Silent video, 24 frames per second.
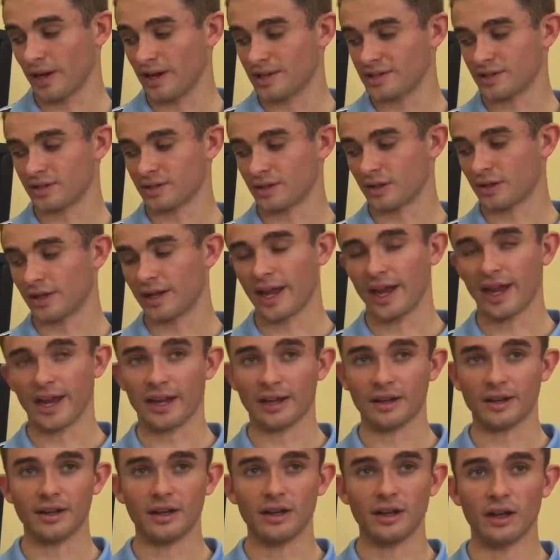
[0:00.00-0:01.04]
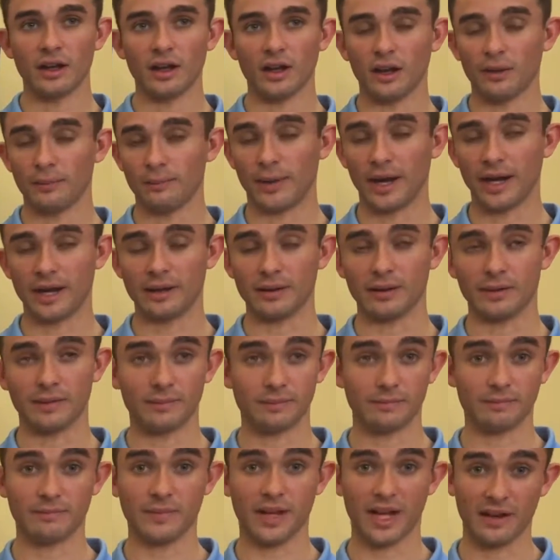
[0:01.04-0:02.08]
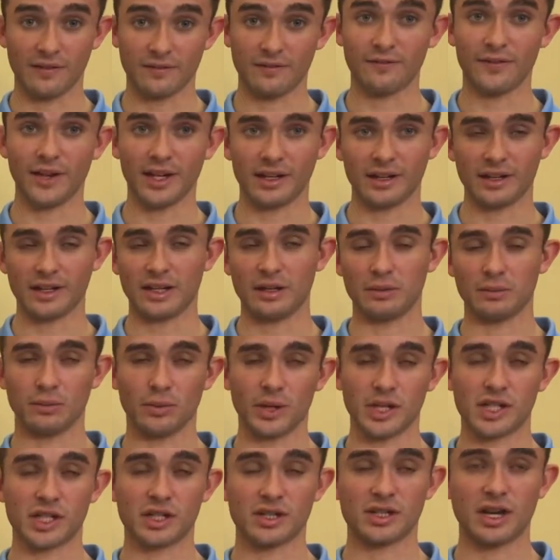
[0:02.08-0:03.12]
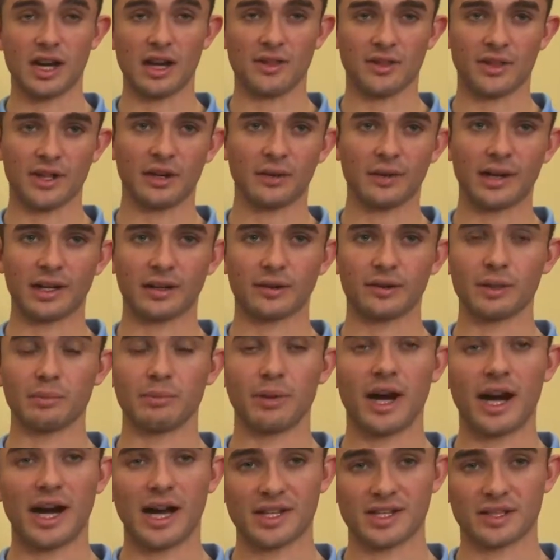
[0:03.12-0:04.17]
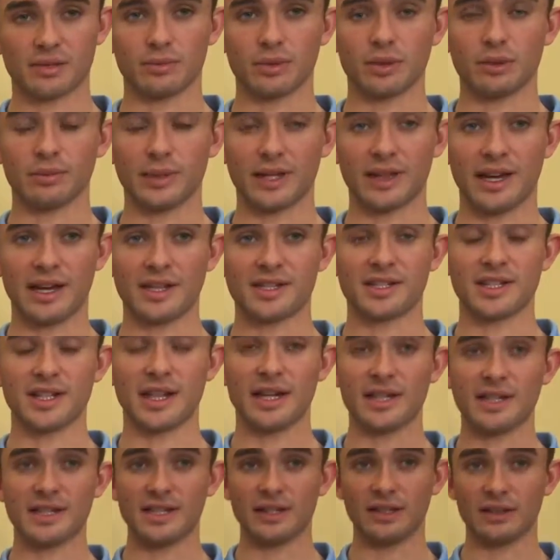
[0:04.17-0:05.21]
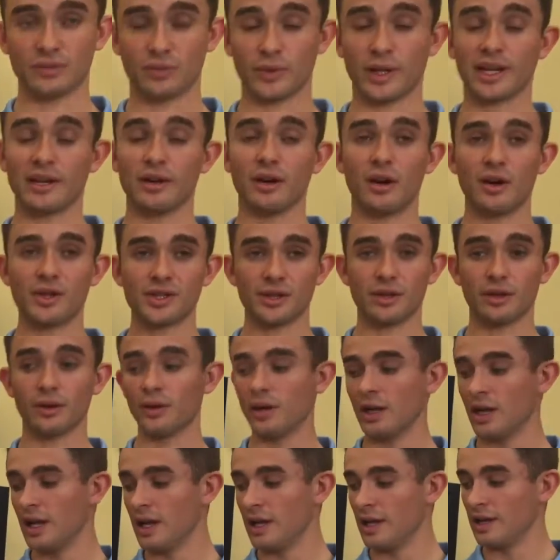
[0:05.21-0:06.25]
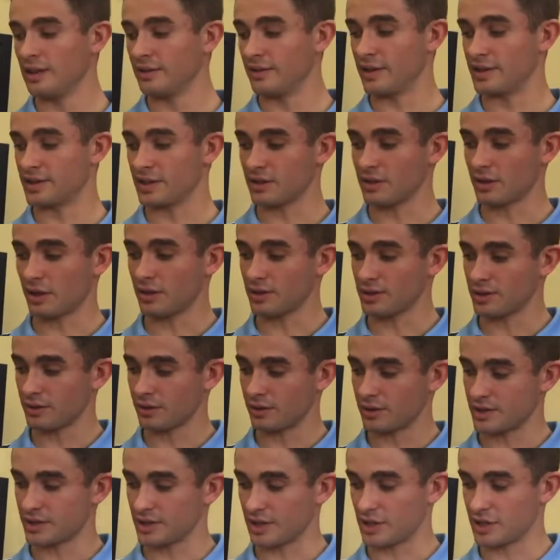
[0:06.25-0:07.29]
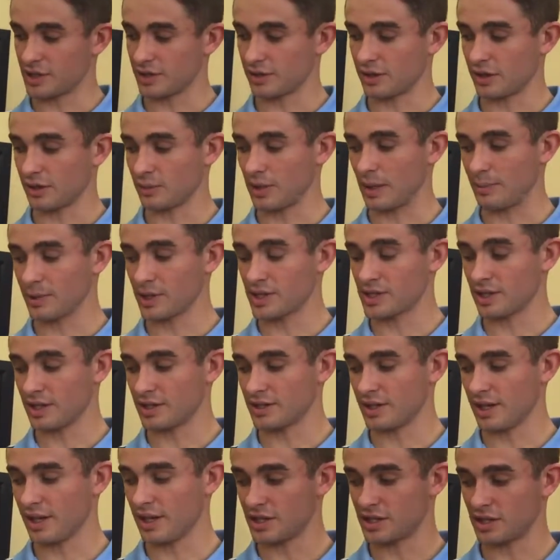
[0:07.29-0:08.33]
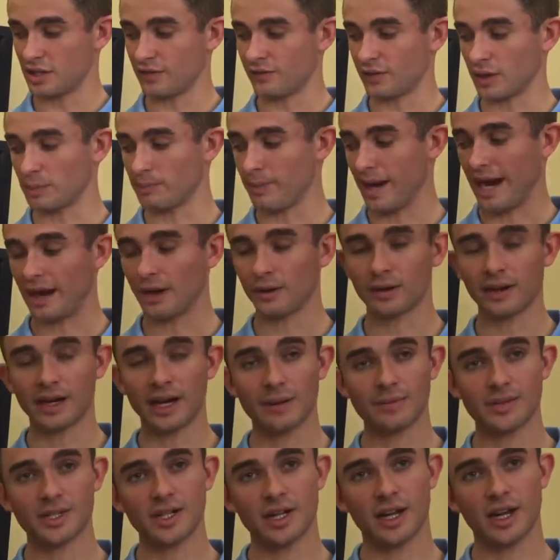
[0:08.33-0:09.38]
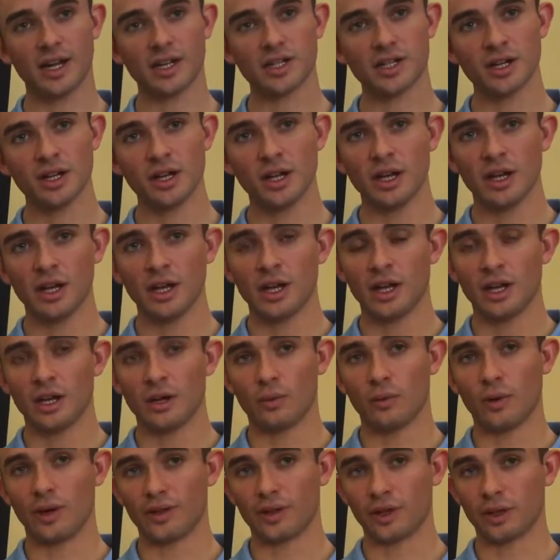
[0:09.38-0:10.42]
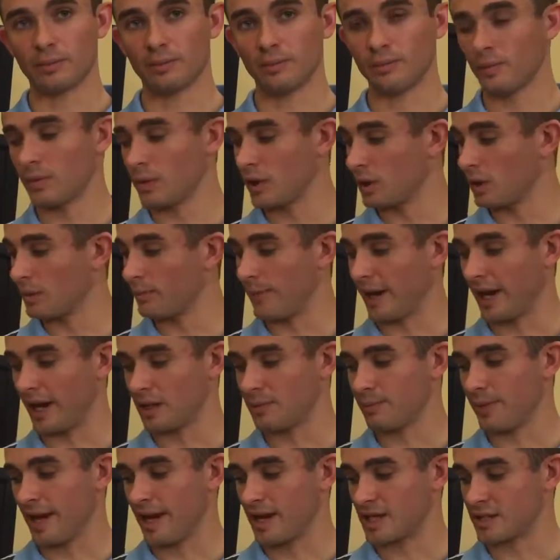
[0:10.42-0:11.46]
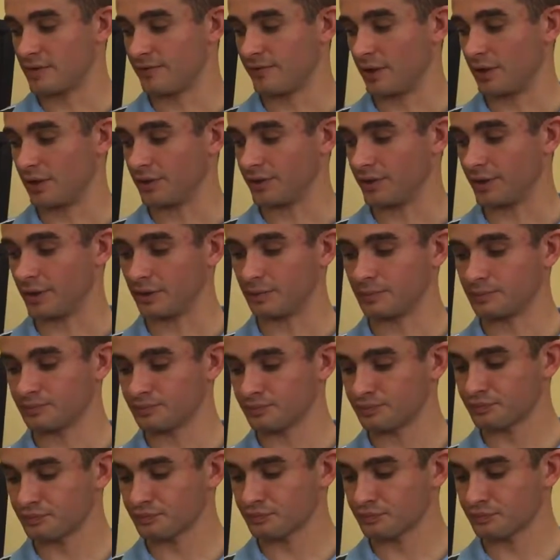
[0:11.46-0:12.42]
raises our gain by infinity, which is not theoretically possible, but that's the idea. This is also essentially a representation of our power amp stage with our bandpass filter.